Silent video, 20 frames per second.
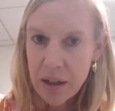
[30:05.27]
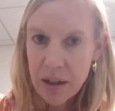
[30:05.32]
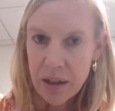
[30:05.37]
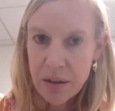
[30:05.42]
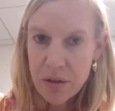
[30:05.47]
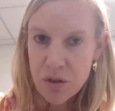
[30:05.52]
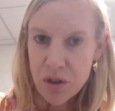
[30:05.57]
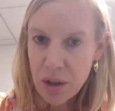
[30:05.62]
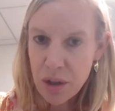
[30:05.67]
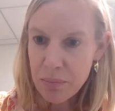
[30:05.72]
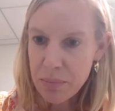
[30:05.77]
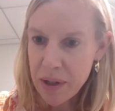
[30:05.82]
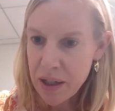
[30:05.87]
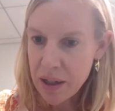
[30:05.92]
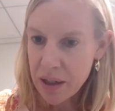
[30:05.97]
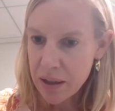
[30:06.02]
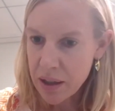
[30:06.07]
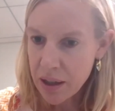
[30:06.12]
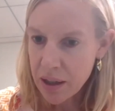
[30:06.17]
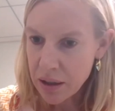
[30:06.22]
can jump in
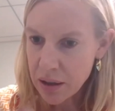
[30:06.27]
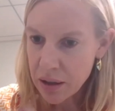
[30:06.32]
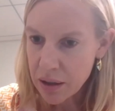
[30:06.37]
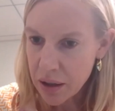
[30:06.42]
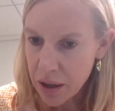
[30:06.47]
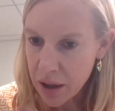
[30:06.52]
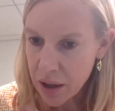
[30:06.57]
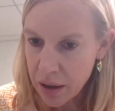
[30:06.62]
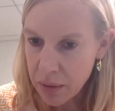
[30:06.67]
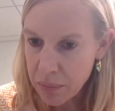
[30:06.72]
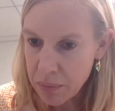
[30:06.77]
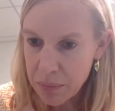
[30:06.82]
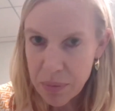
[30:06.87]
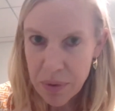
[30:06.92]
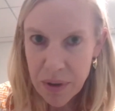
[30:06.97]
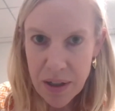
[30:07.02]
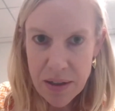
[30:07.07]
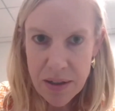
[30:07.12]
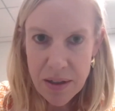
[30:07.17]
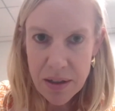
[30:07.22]
and then
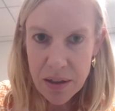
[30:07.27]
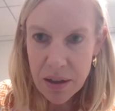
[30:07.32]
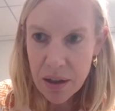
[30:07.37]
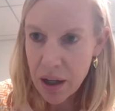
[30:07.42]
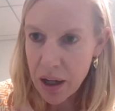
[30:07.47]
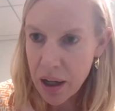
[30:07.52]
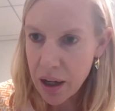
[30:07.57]
please,